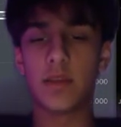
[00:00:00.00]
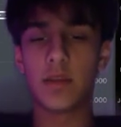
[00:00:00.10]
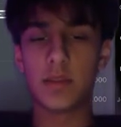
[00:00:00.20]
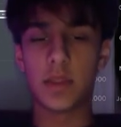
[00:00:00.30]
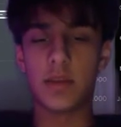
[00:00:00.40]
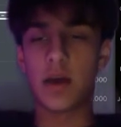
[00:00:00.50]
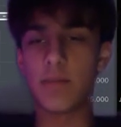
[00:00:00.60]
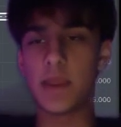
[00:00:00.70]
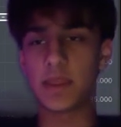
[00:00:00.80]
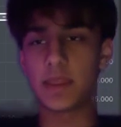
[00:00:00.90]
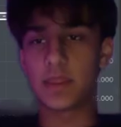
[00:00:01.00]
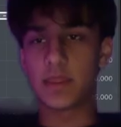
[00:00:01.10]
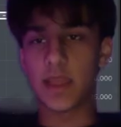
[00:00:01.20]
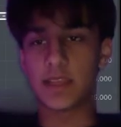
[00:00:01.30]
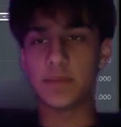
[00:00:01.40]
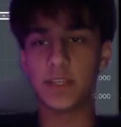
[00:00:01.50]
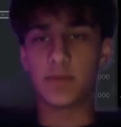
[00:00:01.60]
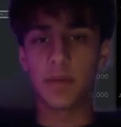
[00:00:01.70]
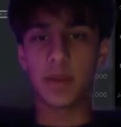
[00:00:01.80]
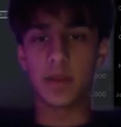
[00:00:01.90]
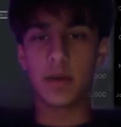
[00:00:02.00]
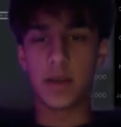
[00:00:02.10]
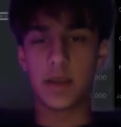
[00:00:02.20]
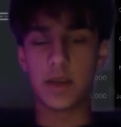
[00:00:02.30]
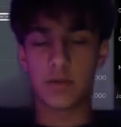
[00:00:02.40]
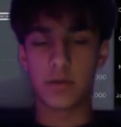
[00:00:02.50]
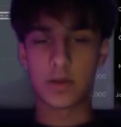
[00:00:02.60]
did not make the SMT is probably gone now.